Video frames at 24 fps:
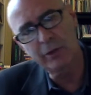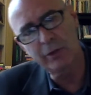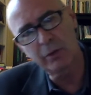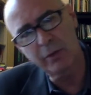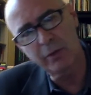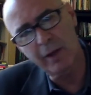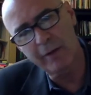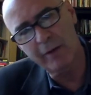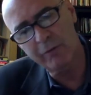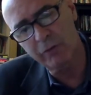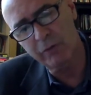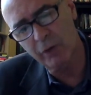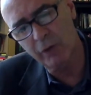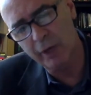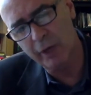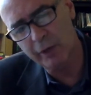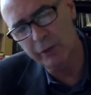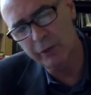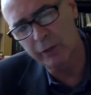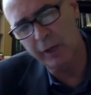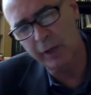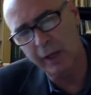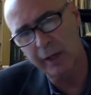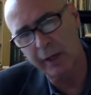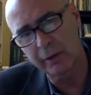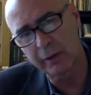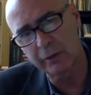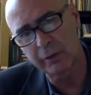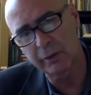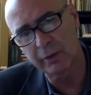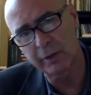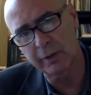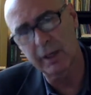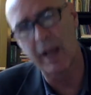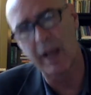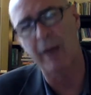do that for
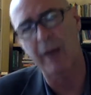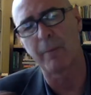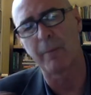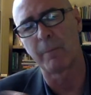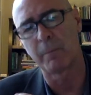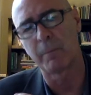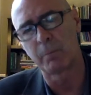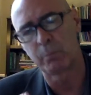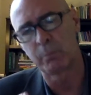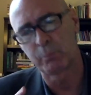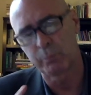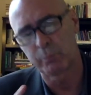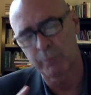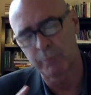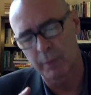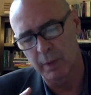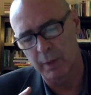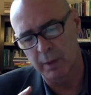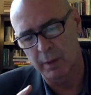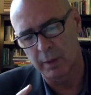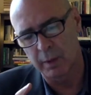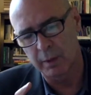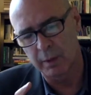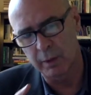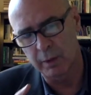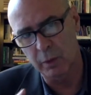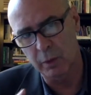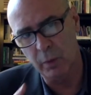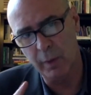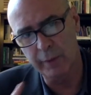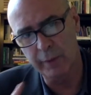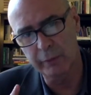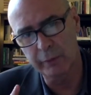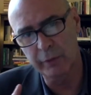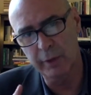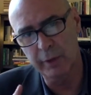education. Now, the
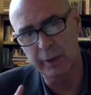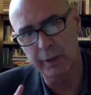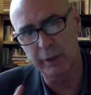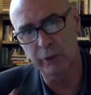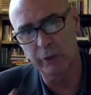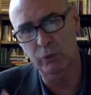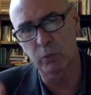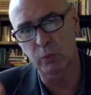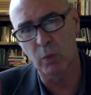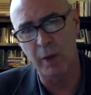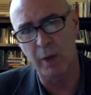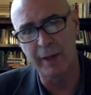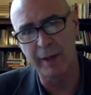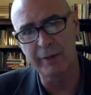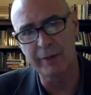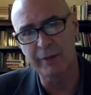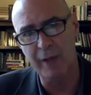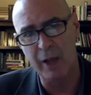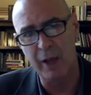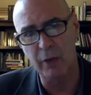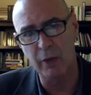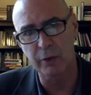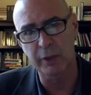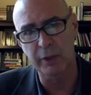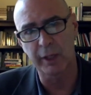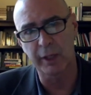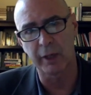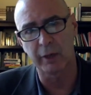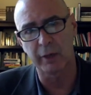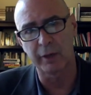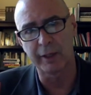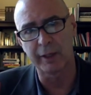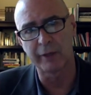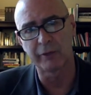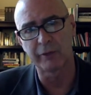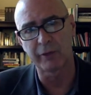question is, what is
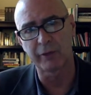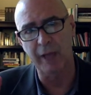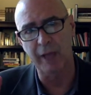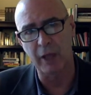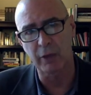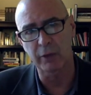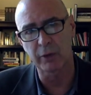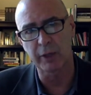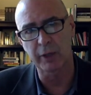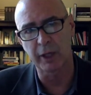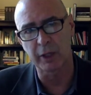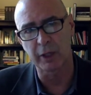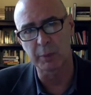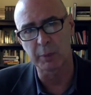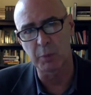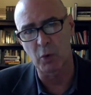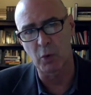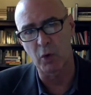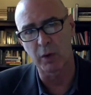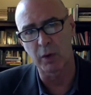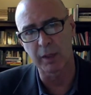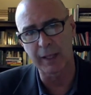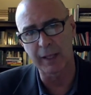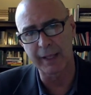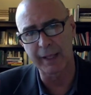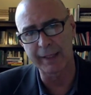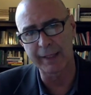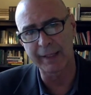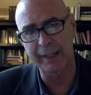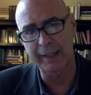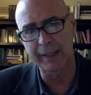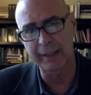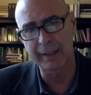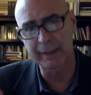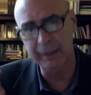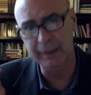healthcare? Is healthcare more like
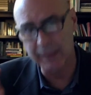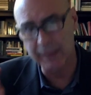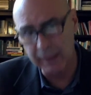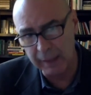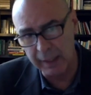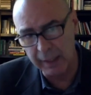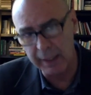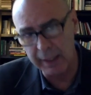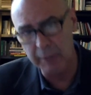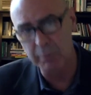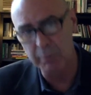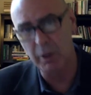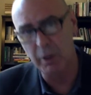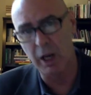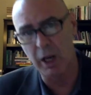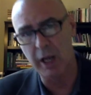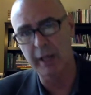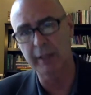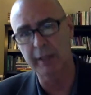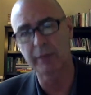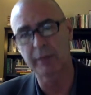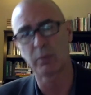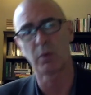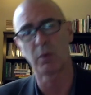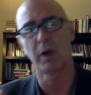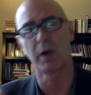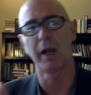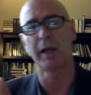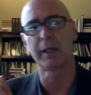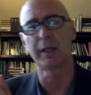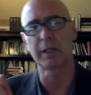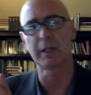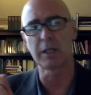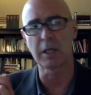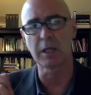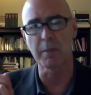a claim right where I
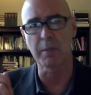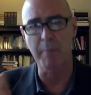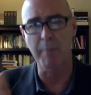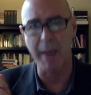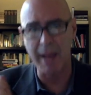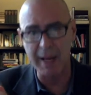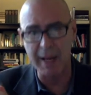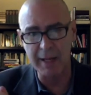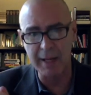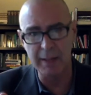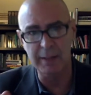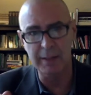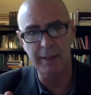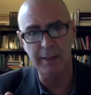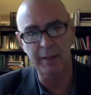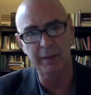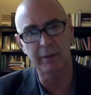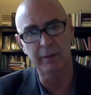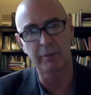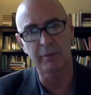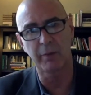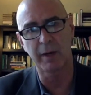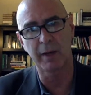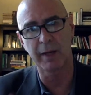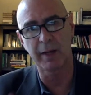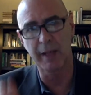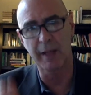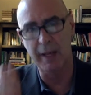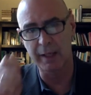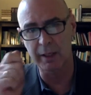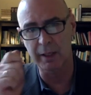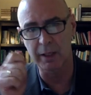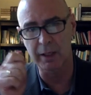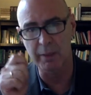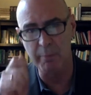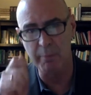can demand it, right? I
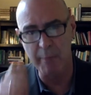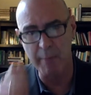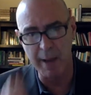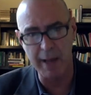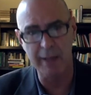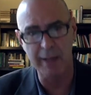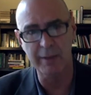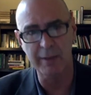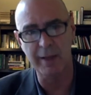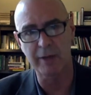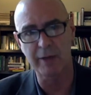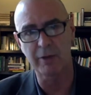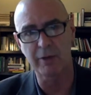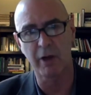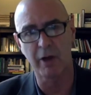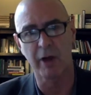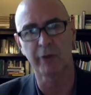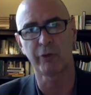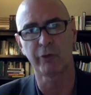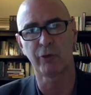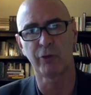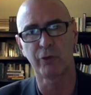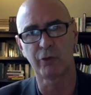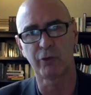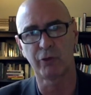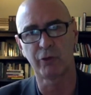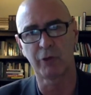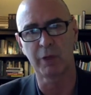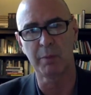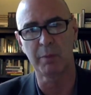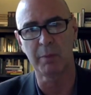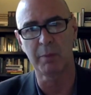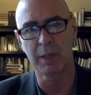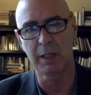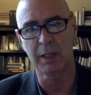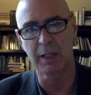can demand that doctors
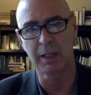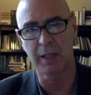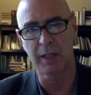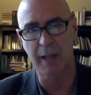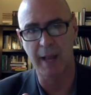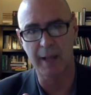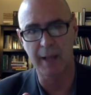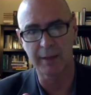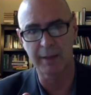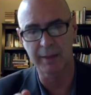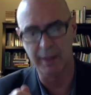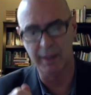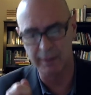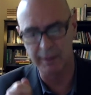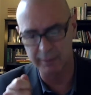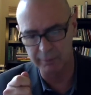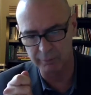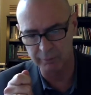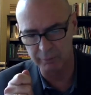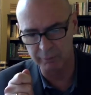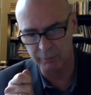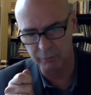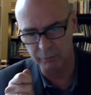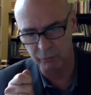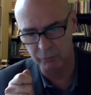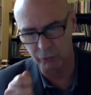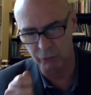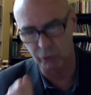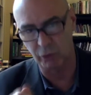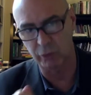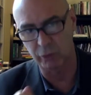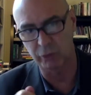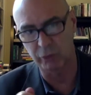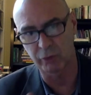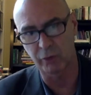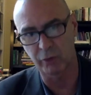see me and that
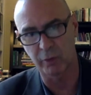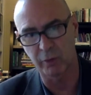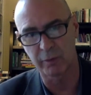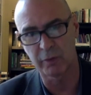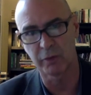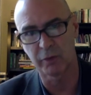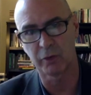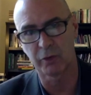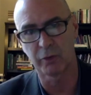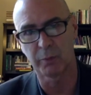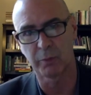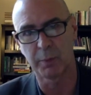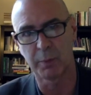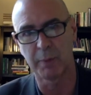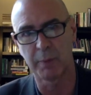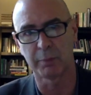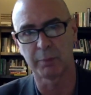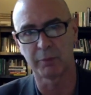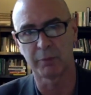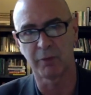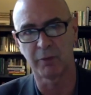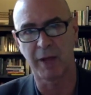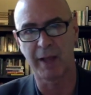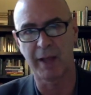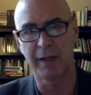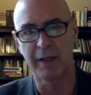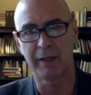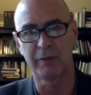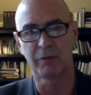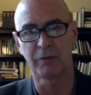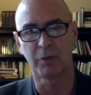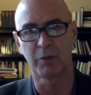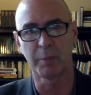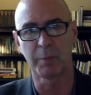certain services be provided for